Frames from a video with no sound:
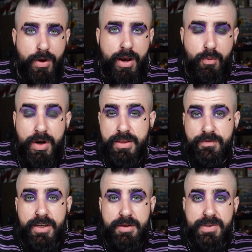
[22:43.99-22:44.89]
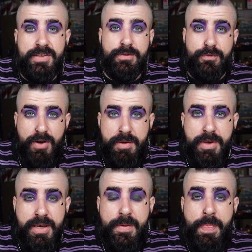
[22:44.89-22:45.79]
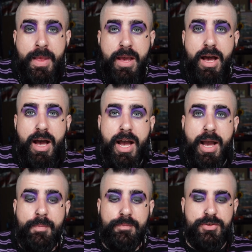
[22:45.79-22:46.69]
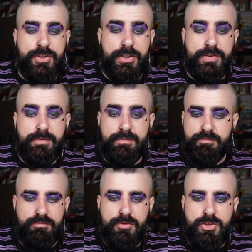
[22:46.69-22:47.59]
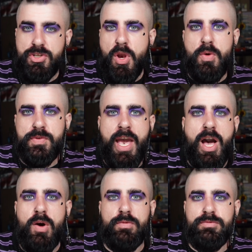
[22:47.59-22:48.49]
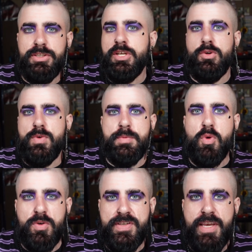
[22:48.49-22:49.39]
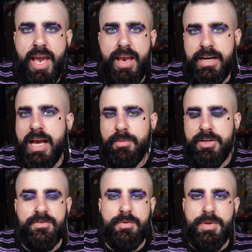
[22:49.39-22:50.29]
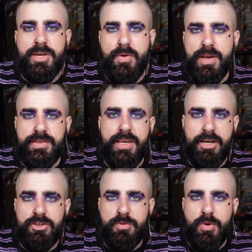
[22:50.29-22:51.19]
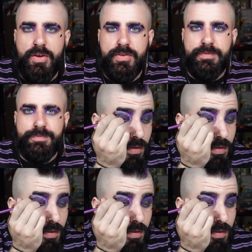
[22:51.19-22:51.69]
uh, one of the victims as a freebie um, just shows how little remorse he had and how much of a POS he actually was.